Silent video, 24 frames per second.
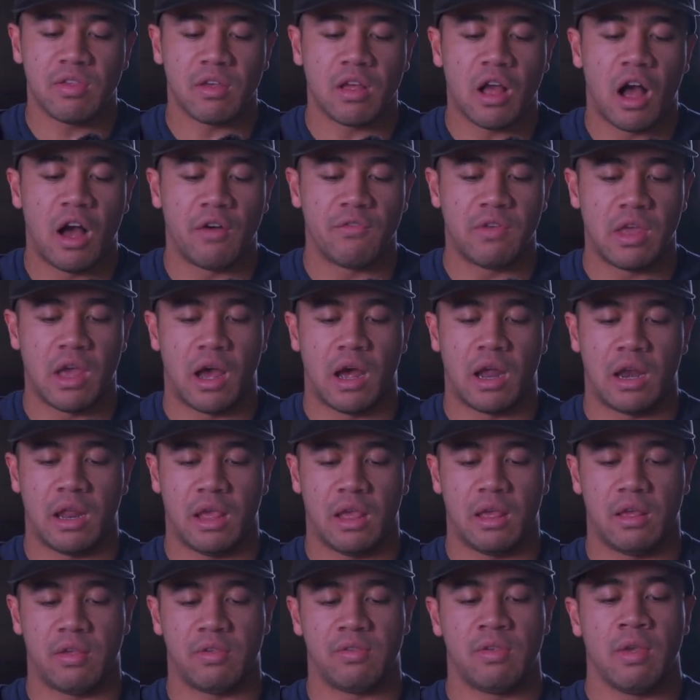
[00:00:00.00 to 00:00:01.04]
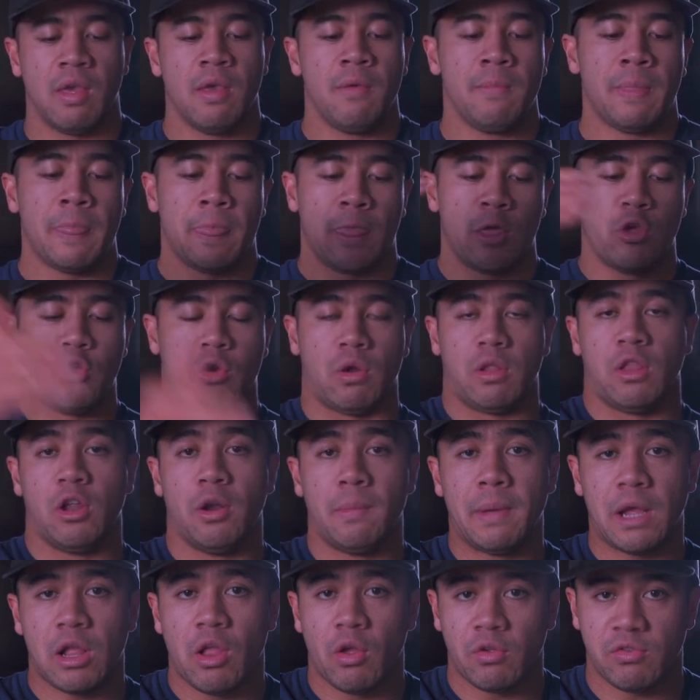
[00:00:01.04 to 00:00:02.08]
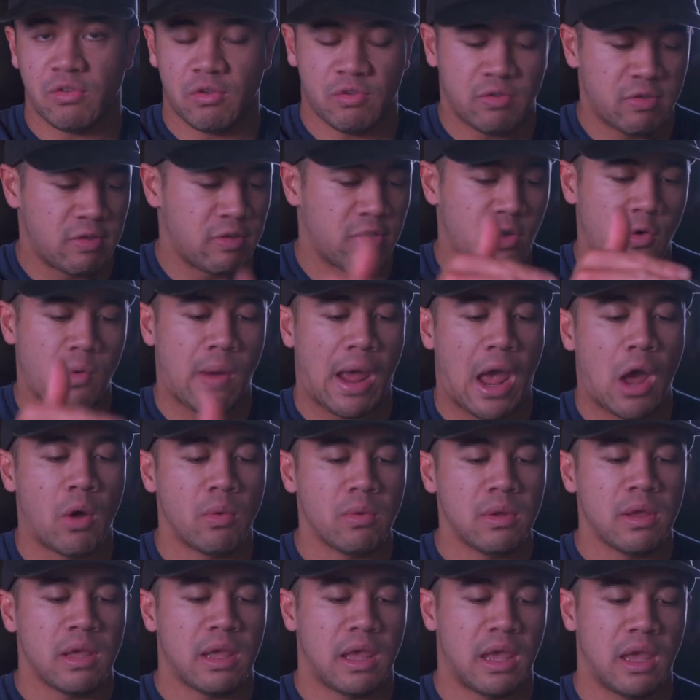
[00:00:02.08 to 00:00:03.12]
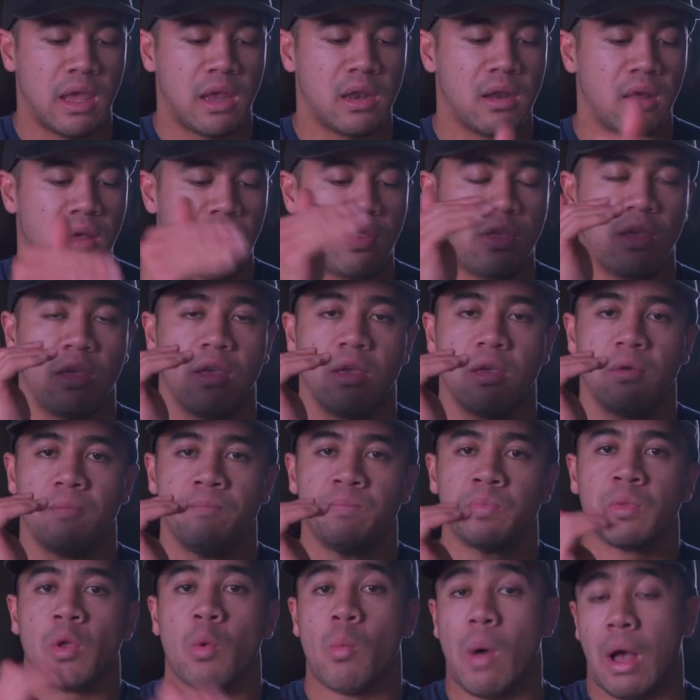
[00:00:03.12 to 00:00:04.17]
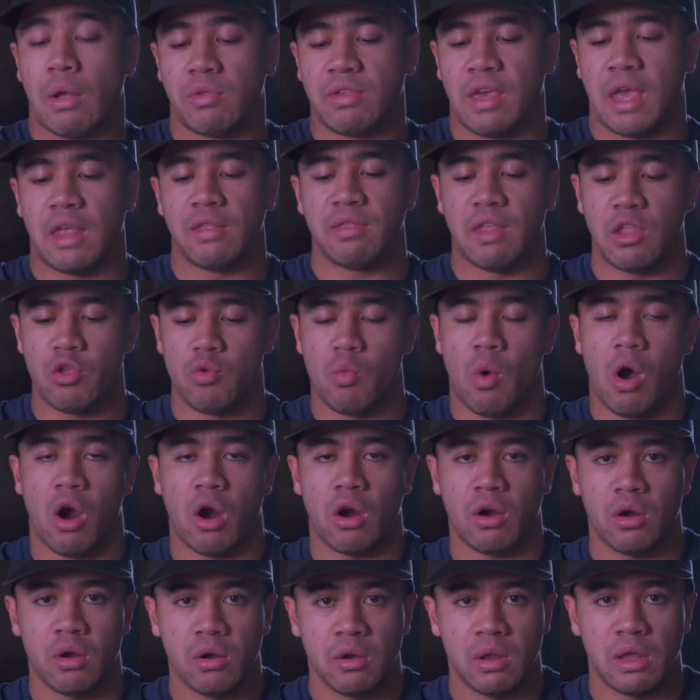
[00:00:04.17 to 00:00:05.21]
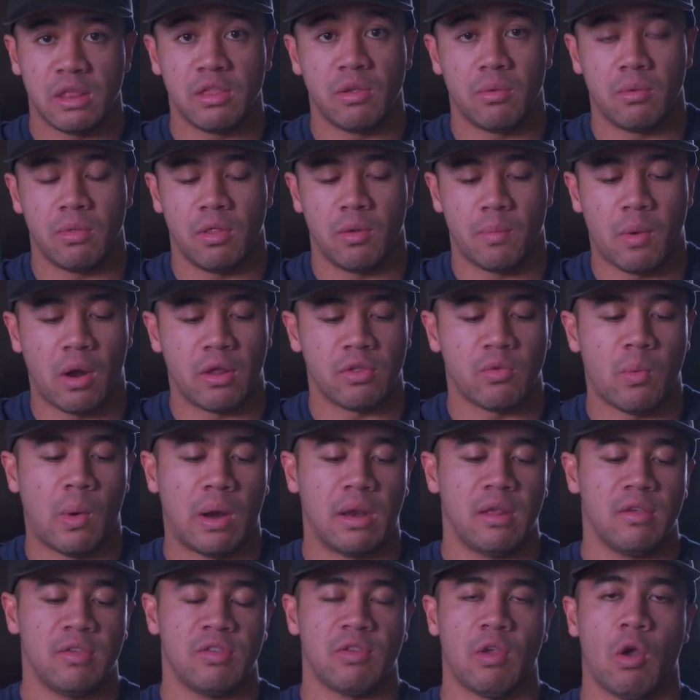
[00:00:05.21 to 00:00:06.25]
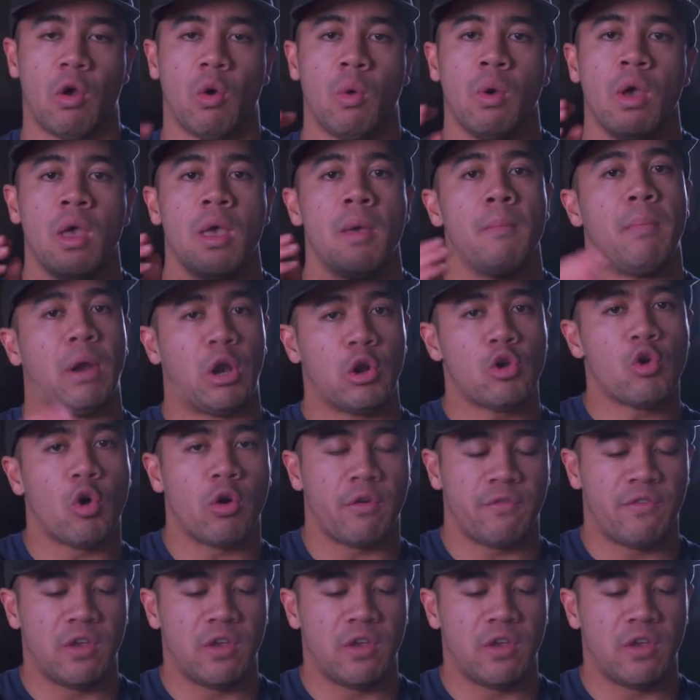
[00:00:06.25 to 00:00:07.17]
the caveat, is you're a little bit closer to the ground in the WoW 10 than you are in the LeBron 20. So better court